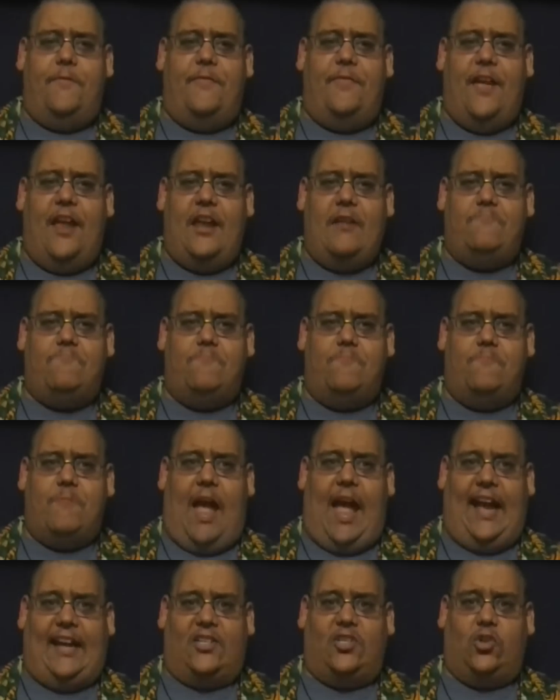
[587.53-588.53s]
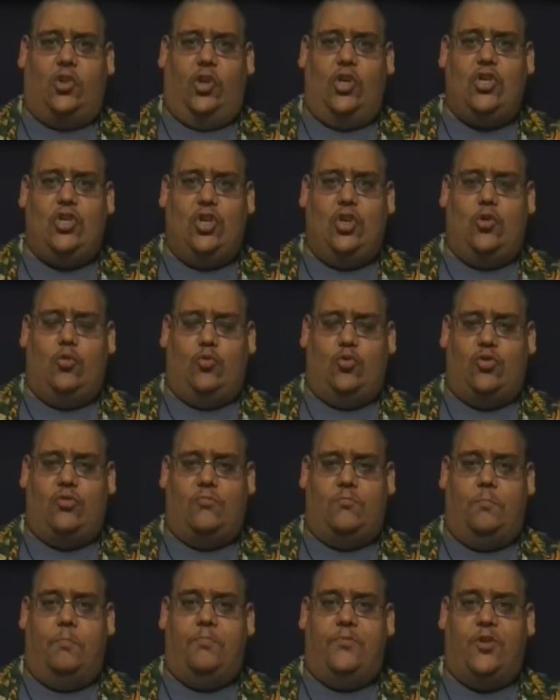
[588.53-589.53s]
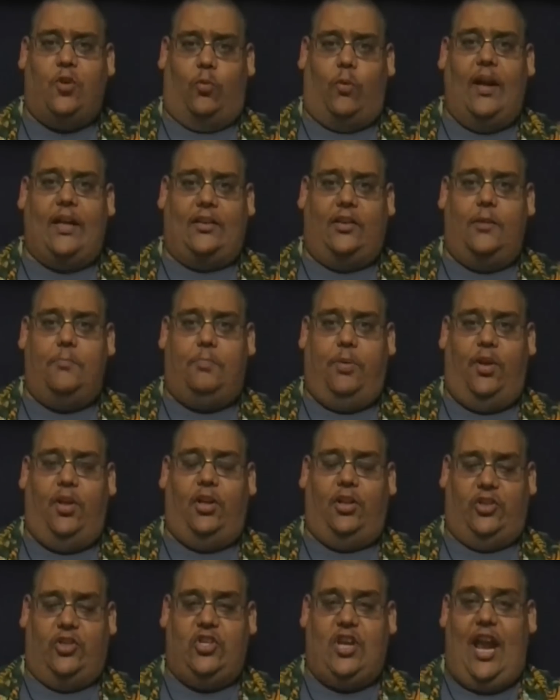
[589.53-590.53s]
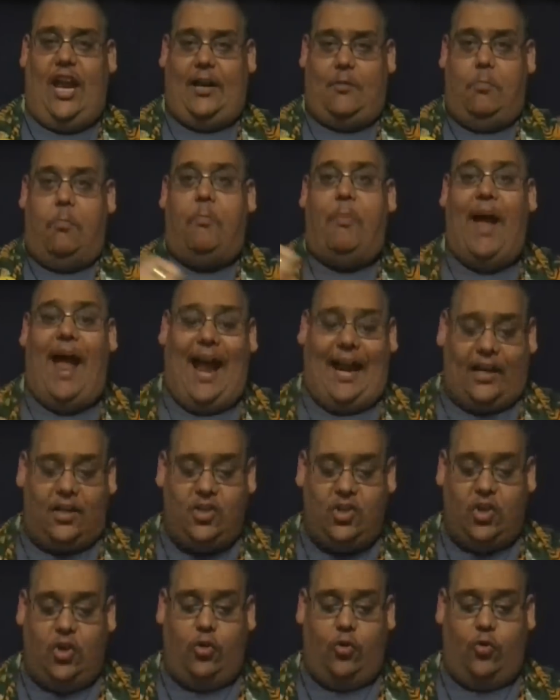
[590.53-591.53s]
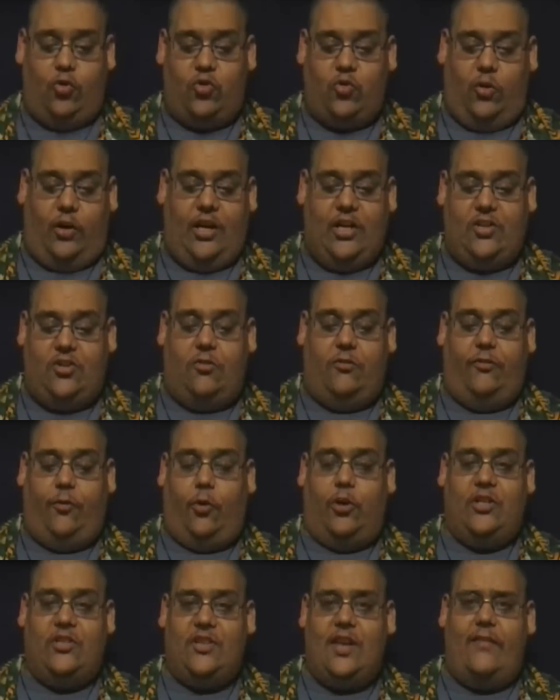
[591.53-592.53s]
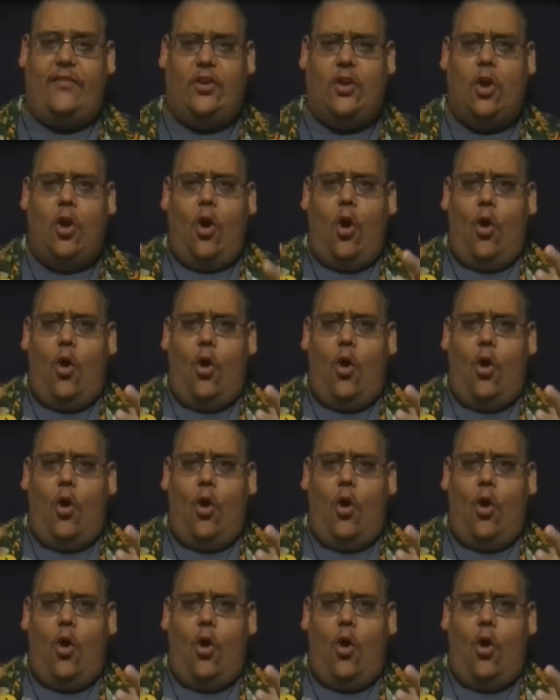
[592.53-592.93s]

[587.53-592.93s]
they actually do directly pull Jack back to 2247